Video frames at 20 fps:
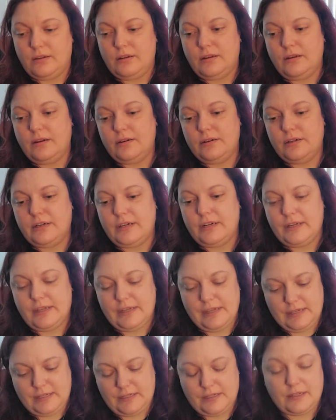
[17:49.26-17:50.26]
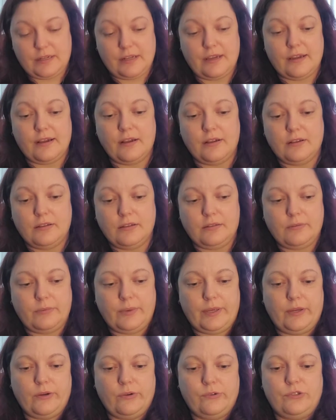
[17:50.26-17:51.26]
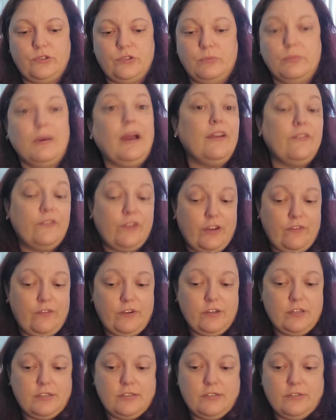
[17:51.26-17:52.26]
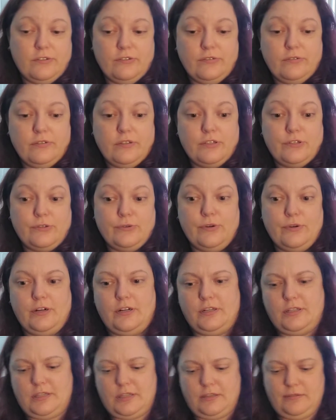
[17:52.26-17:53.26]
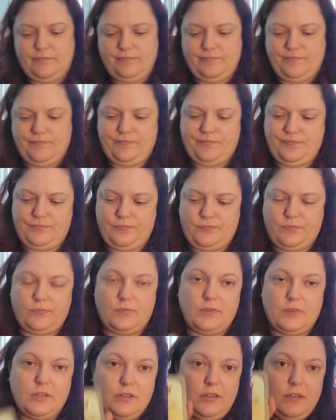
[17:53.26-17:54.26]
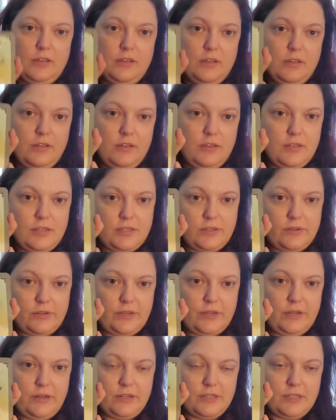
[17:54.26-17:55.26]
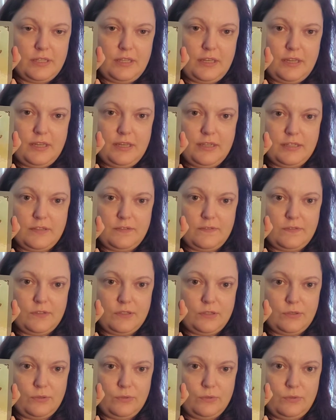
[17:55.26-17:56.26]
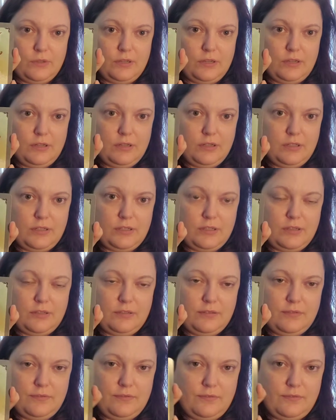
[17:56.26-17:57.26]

Alright, now we go to my favorite suit of swords. So here's the Ace of Swords.